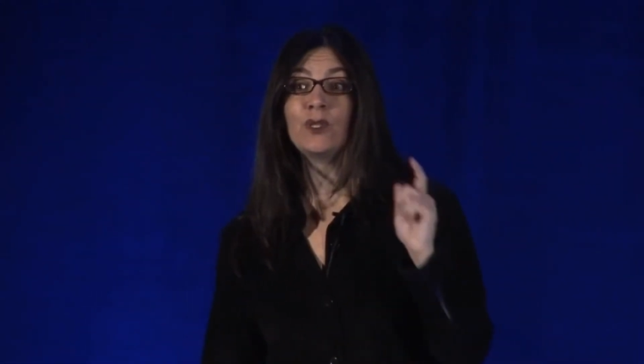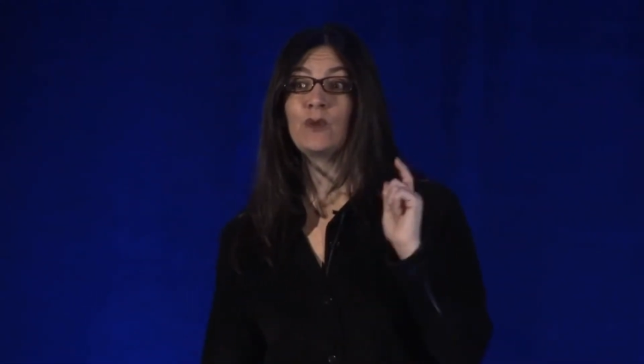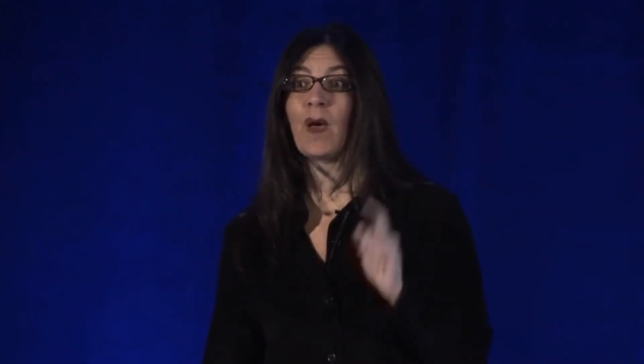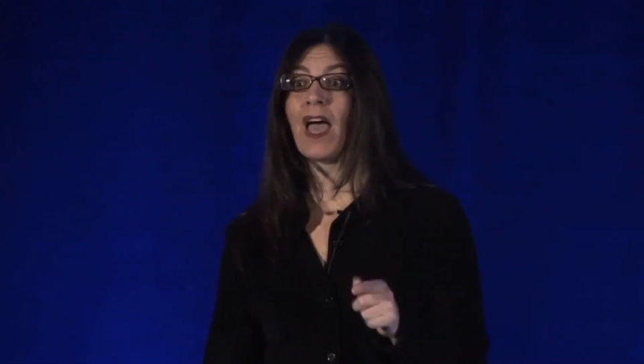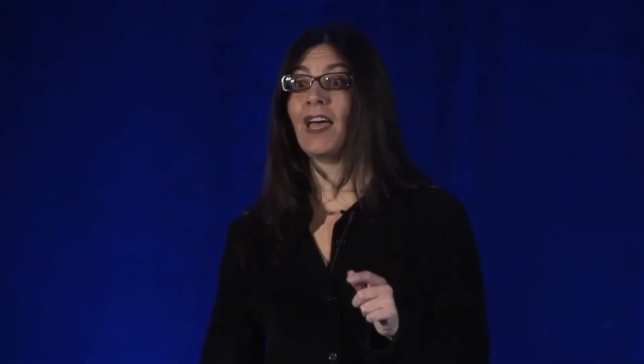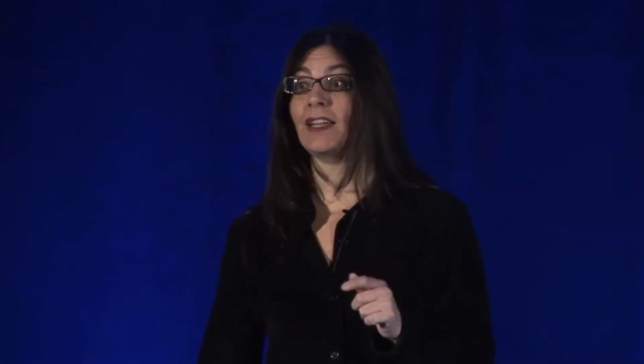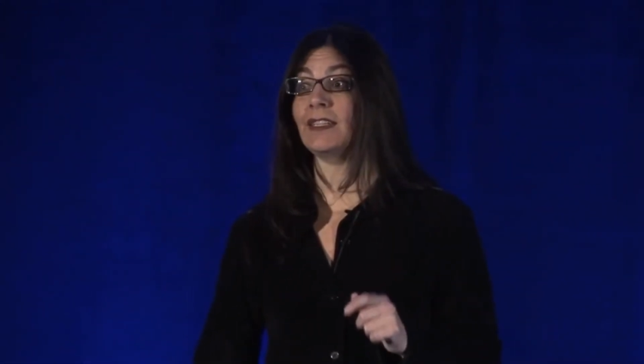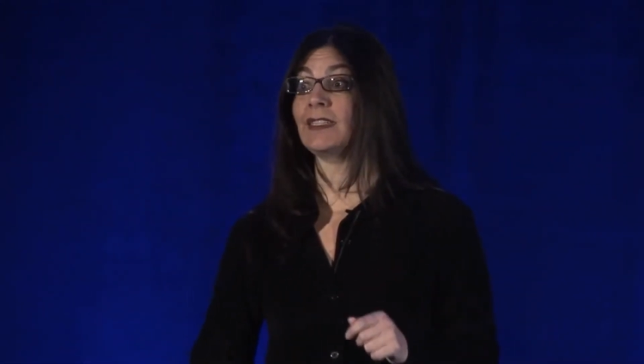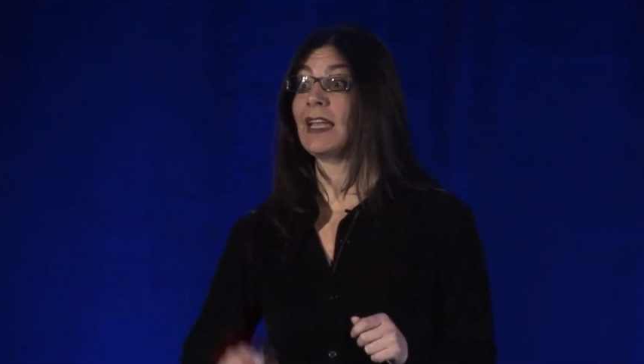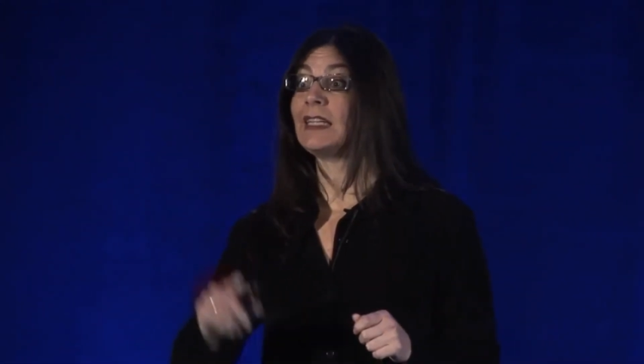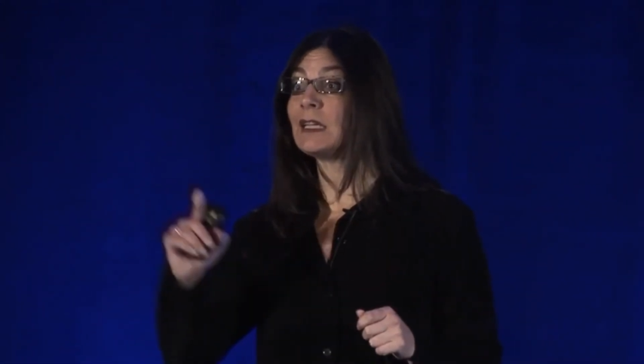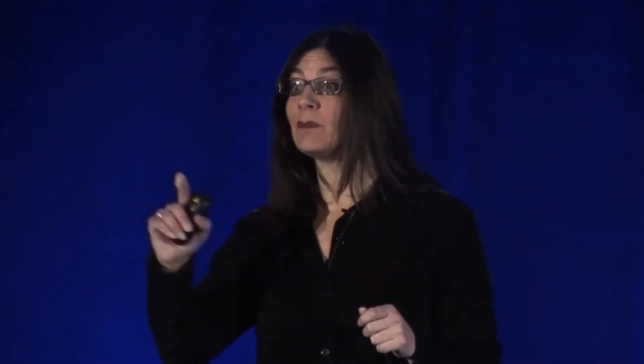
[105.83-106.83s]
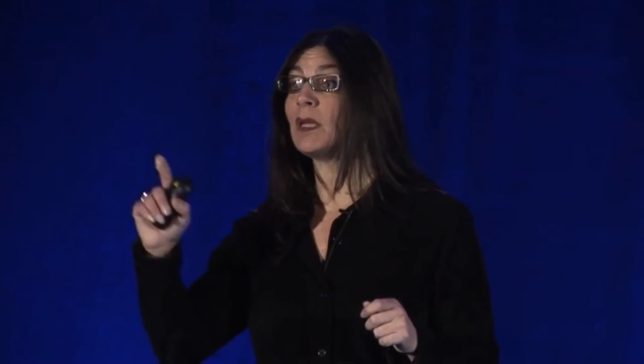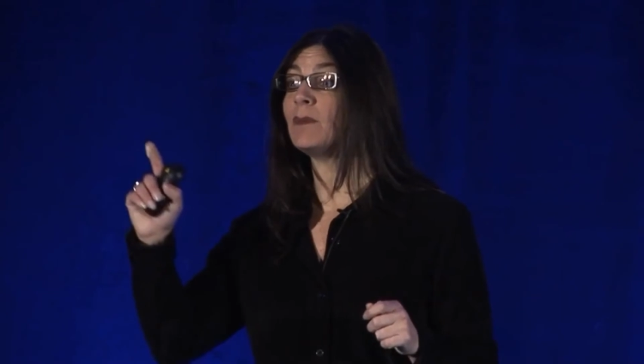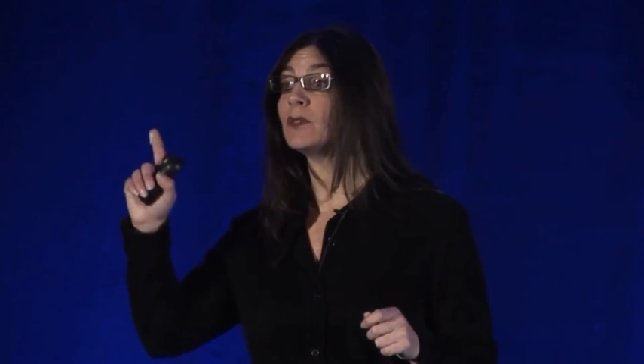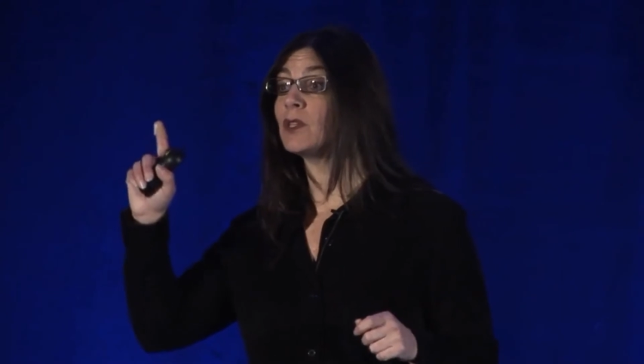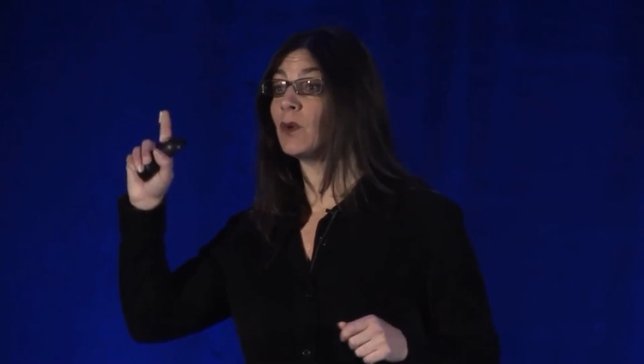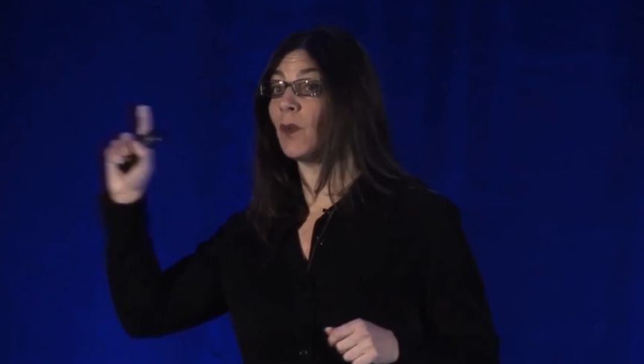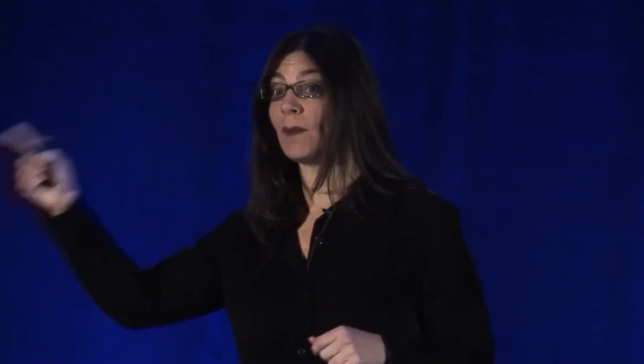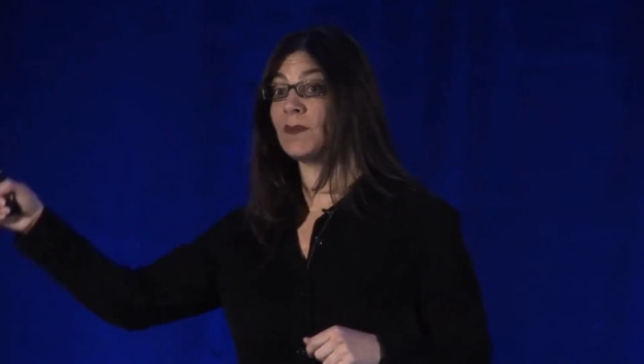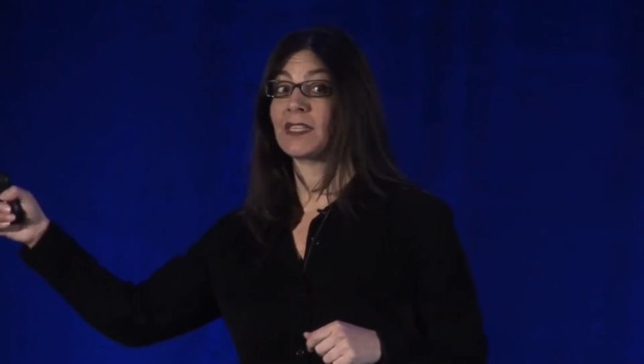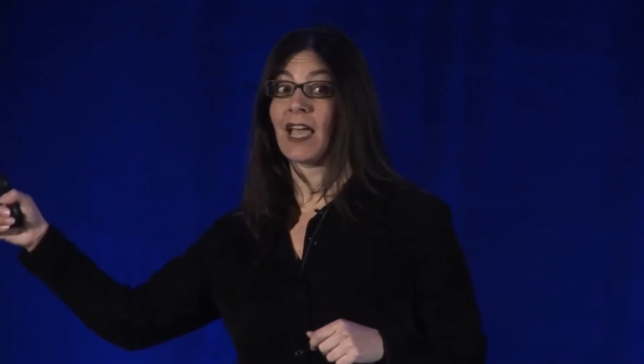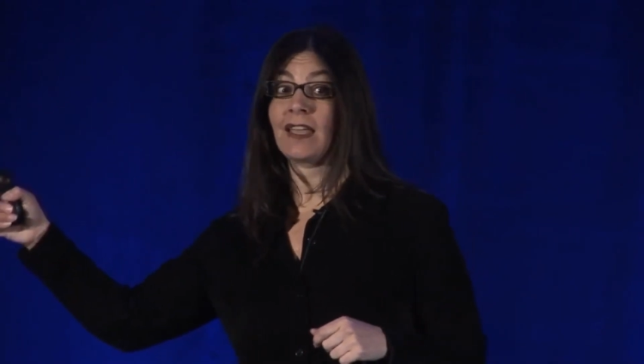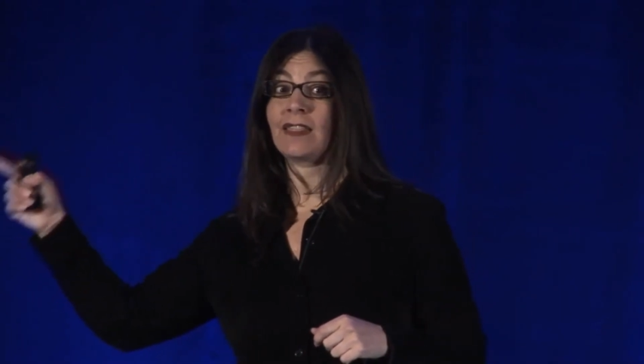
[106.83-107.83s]
spend sending people to the
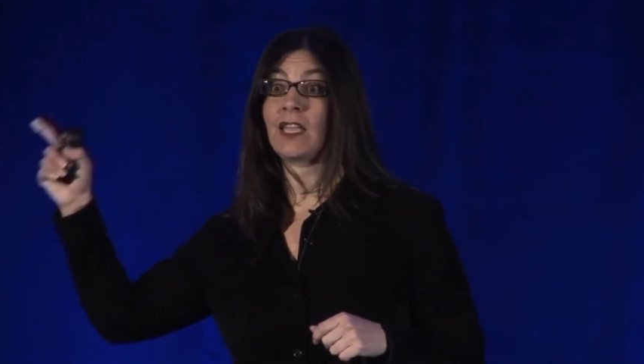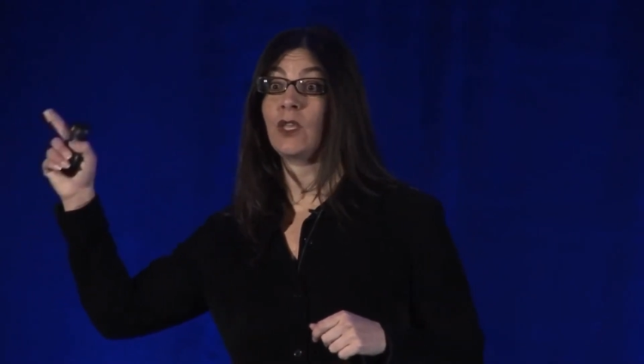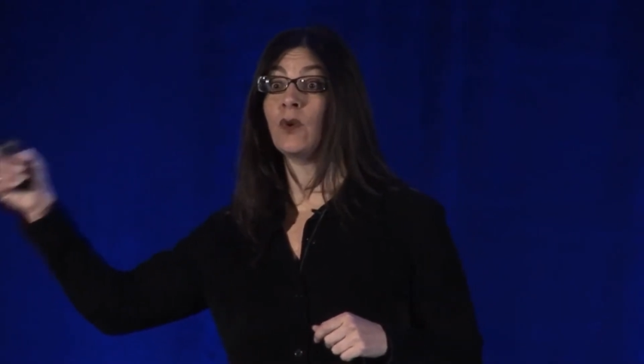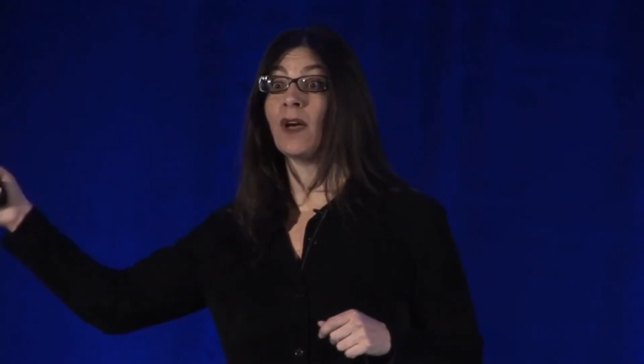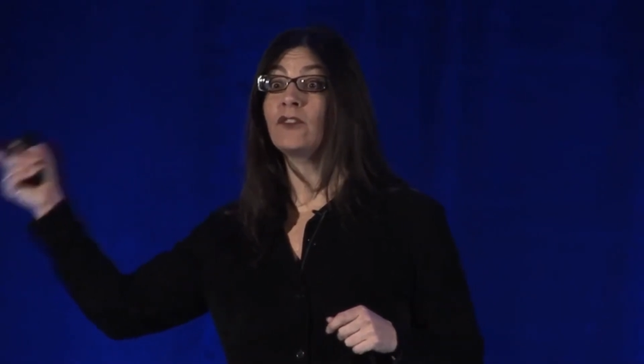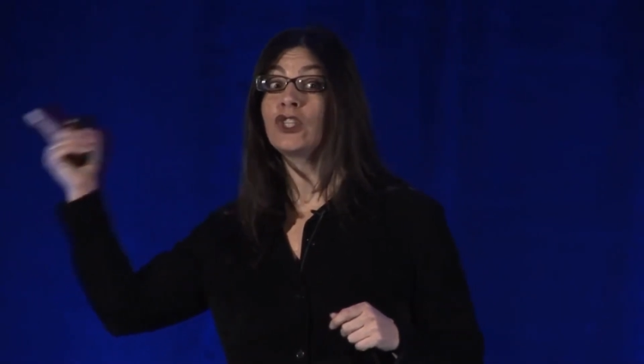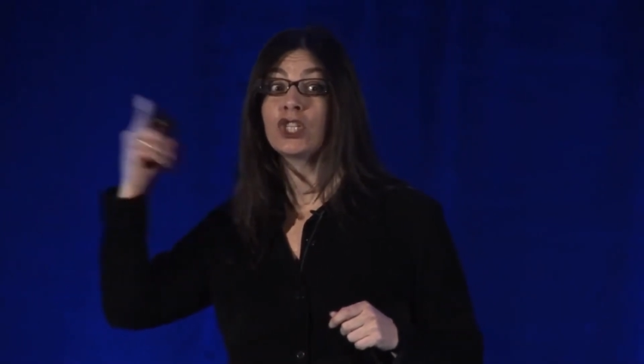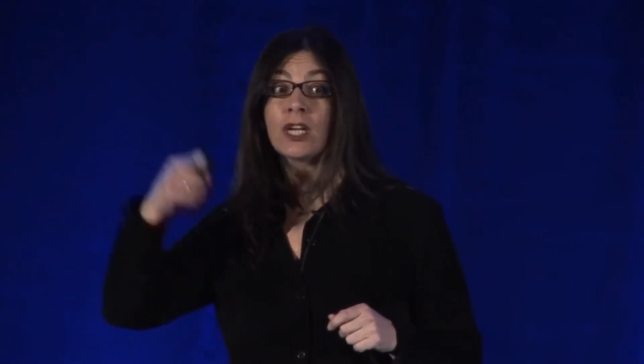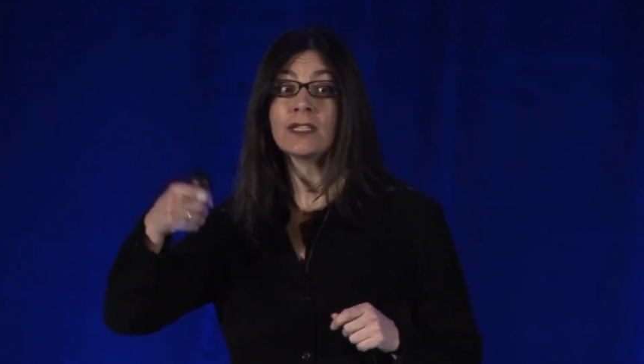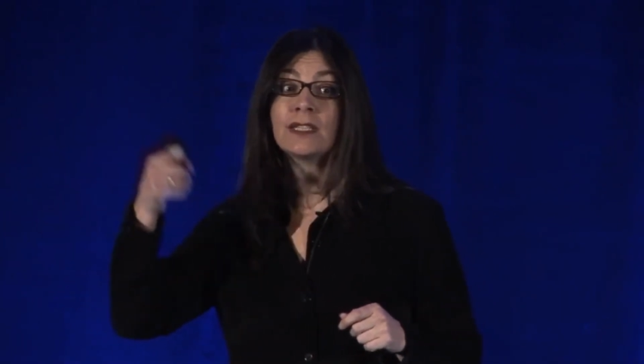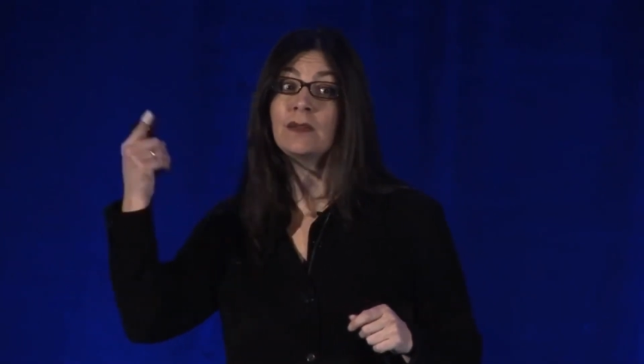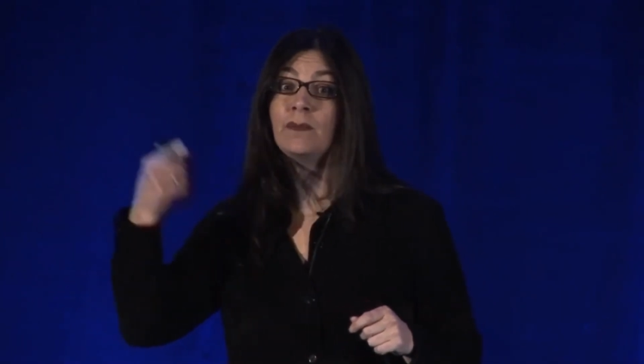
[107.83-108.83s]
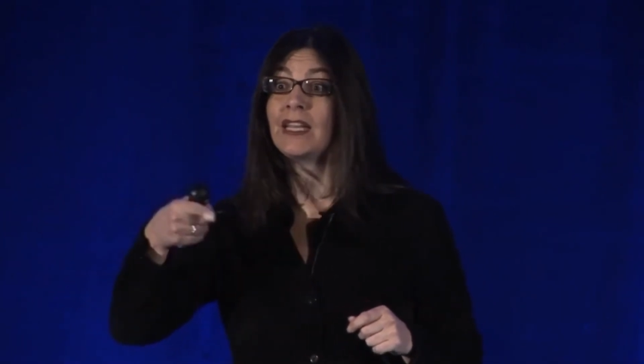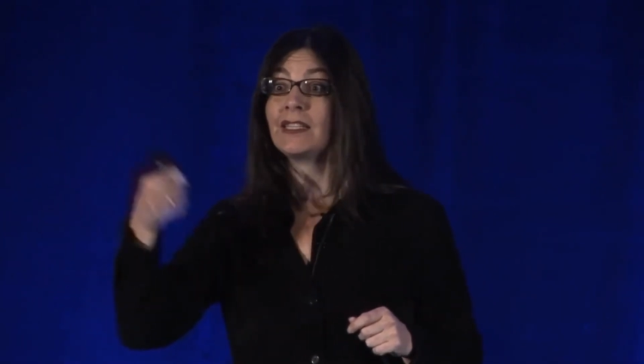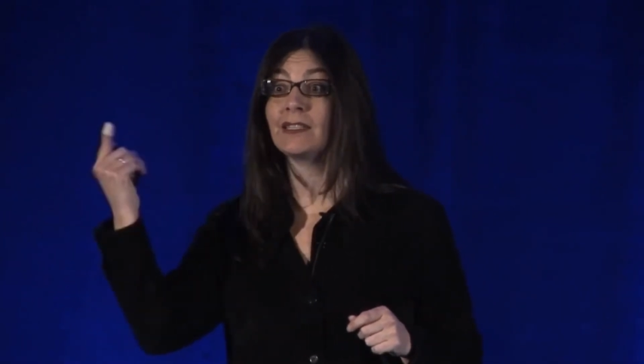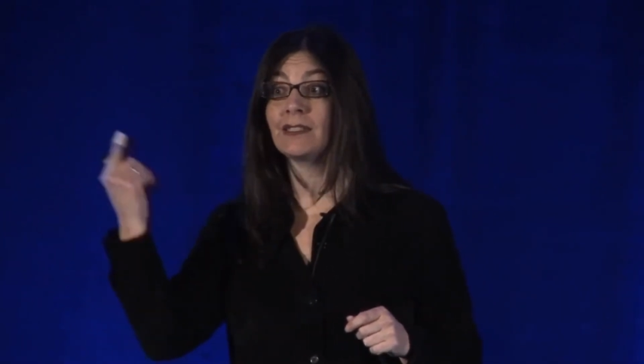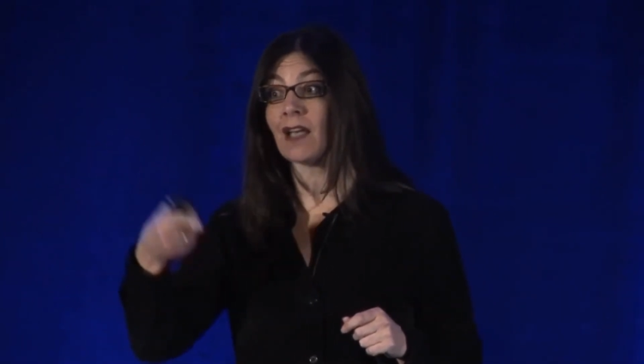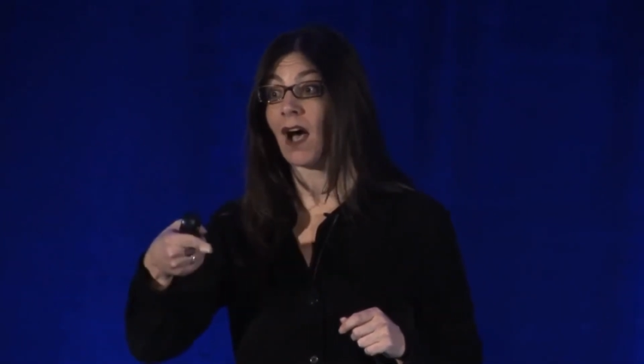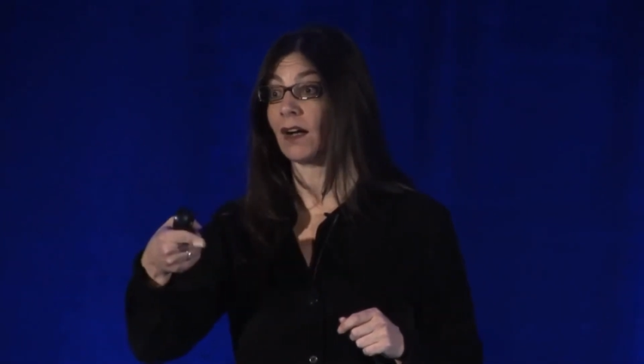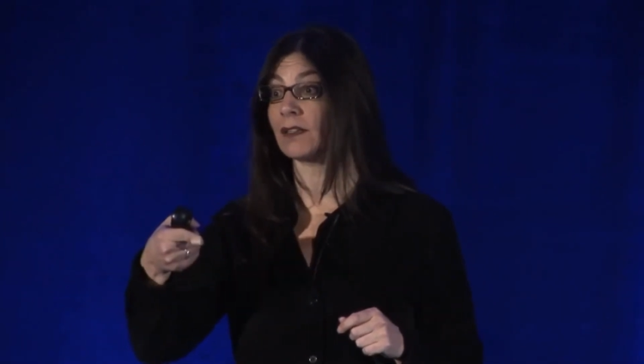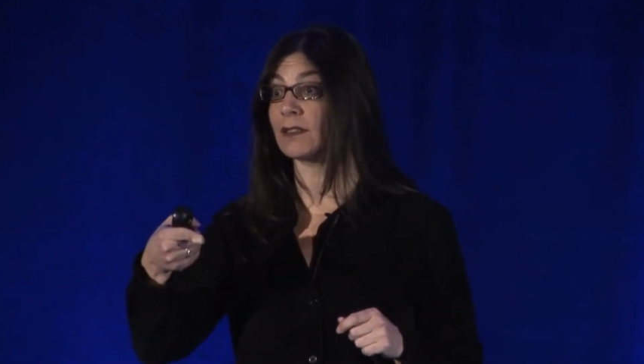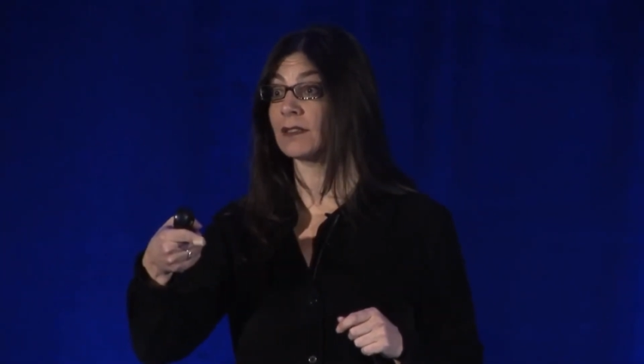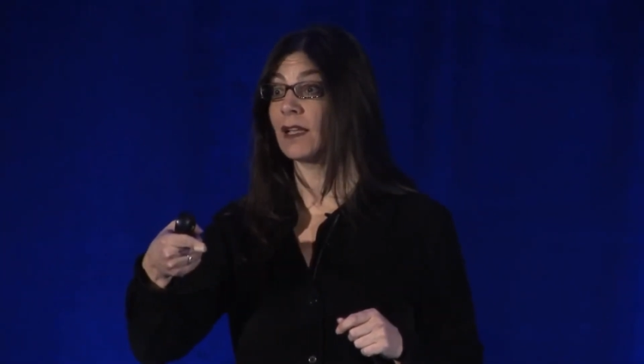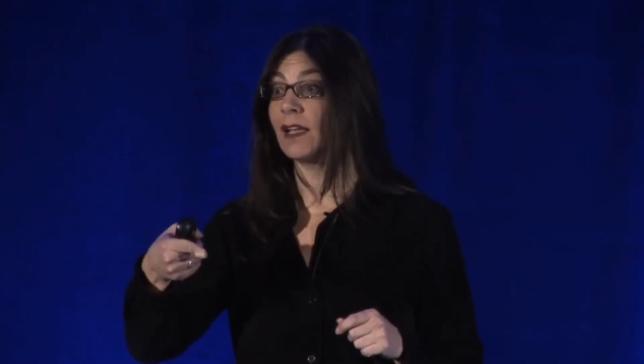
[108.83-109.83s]
website that you have just admitted sucks